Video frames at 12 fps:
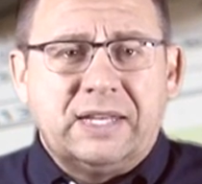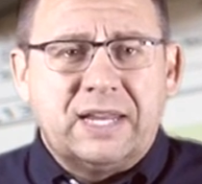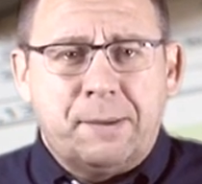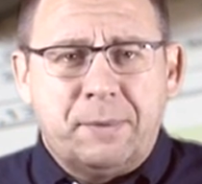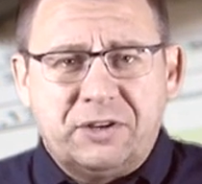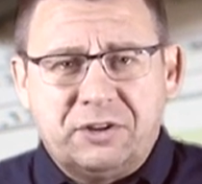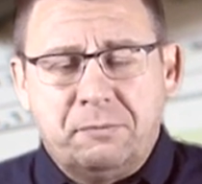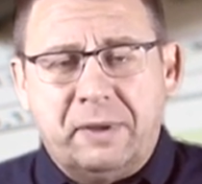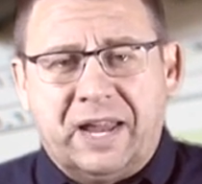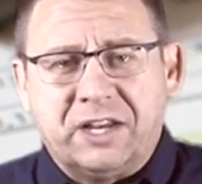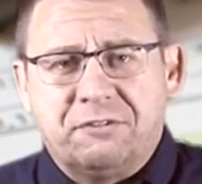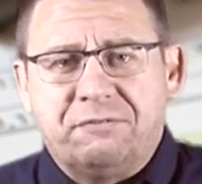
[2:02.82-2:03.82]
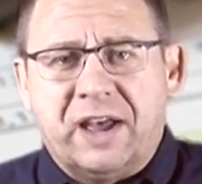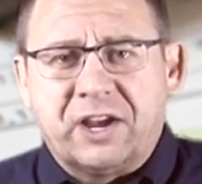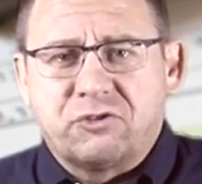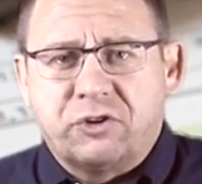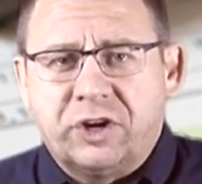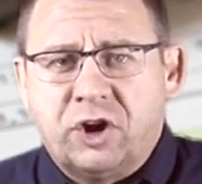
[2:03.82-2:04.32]
debit to
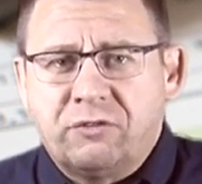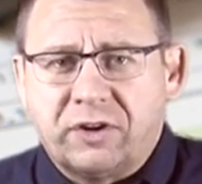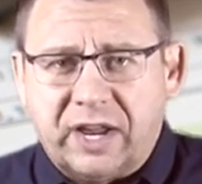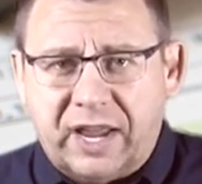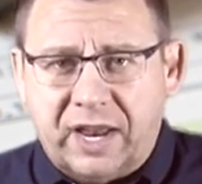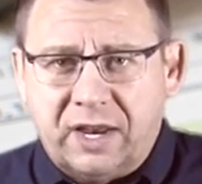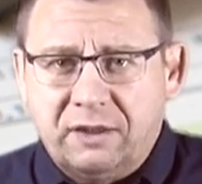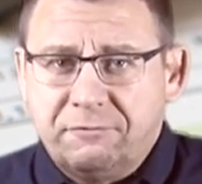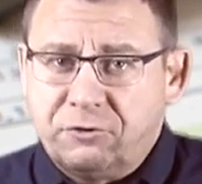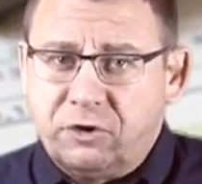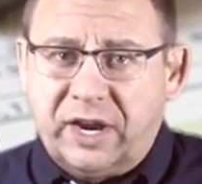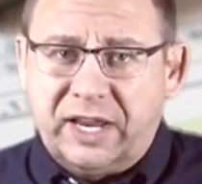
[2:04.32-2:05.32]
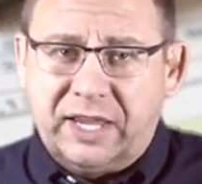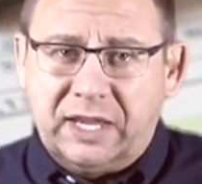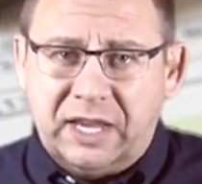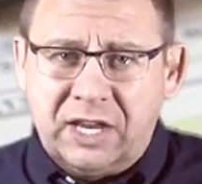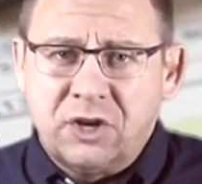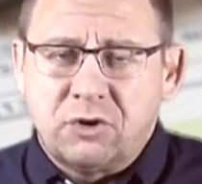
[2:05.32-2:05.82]
manufacturing overhead for
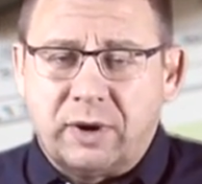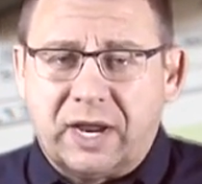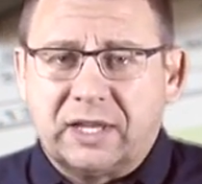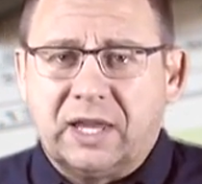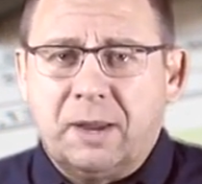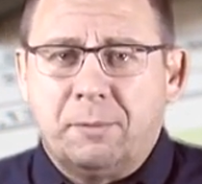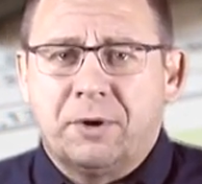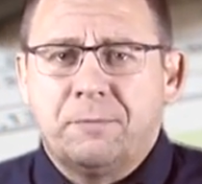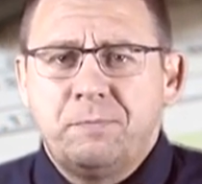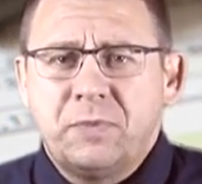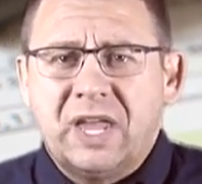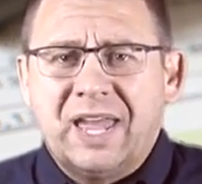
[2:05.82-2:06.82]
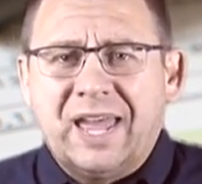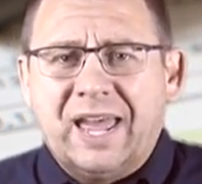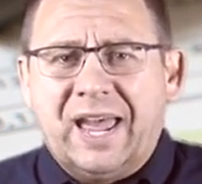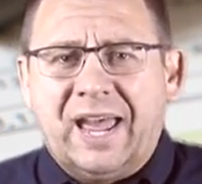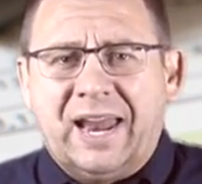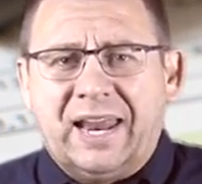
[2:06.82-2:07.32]
any indirect labor,
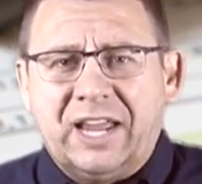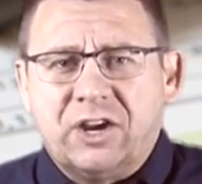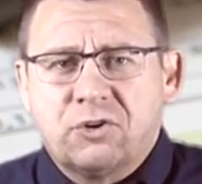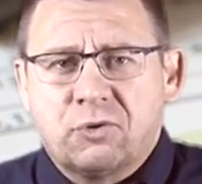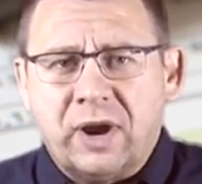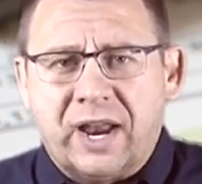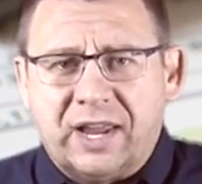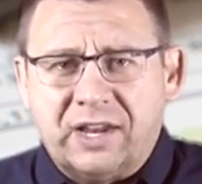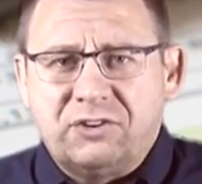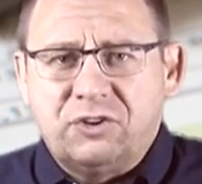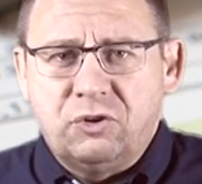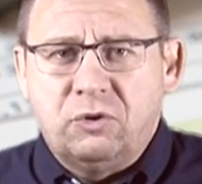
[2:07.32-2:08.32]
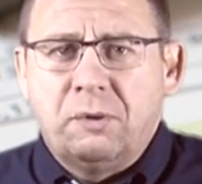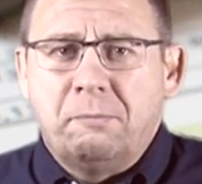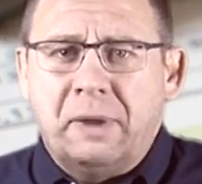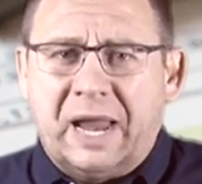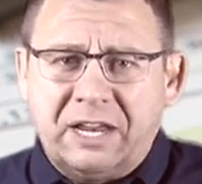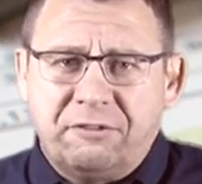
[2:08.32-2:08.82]
and a credit to
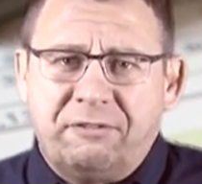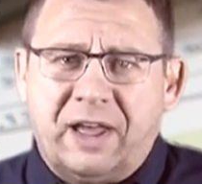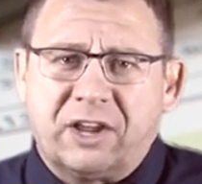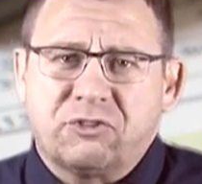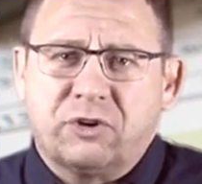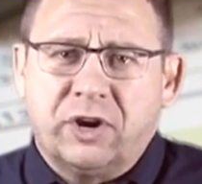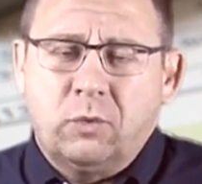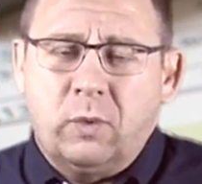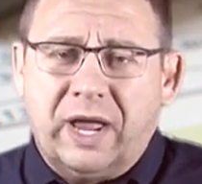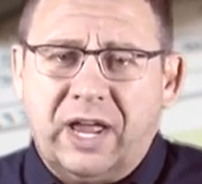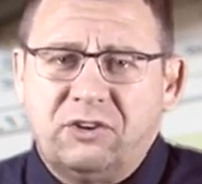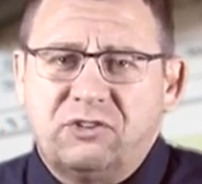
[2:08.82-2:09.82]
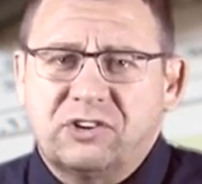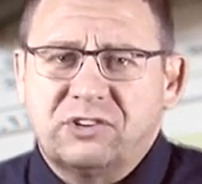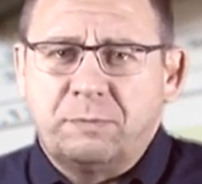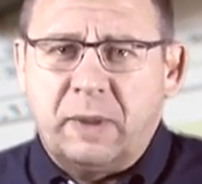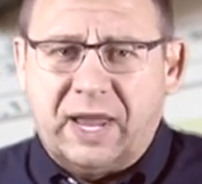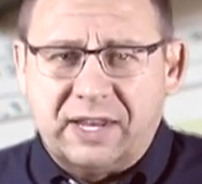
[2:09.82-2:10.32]
manufacturing wage
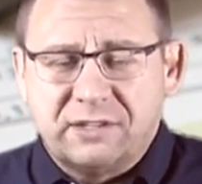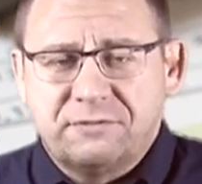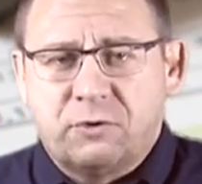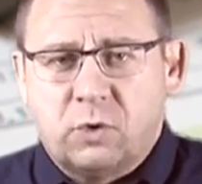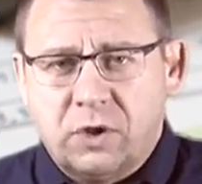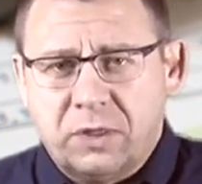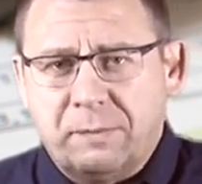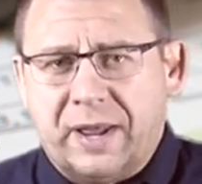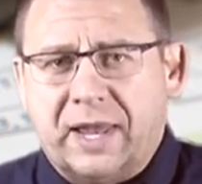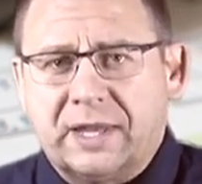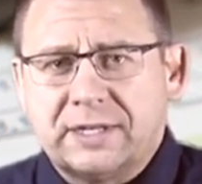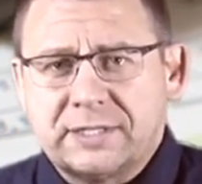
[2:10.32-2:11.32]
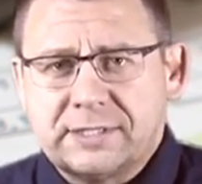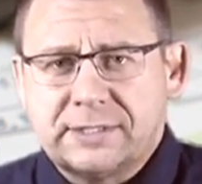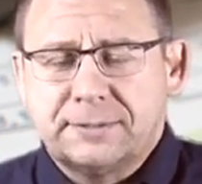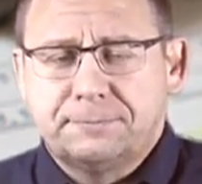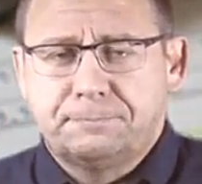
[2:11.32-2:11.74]
expense for the balance.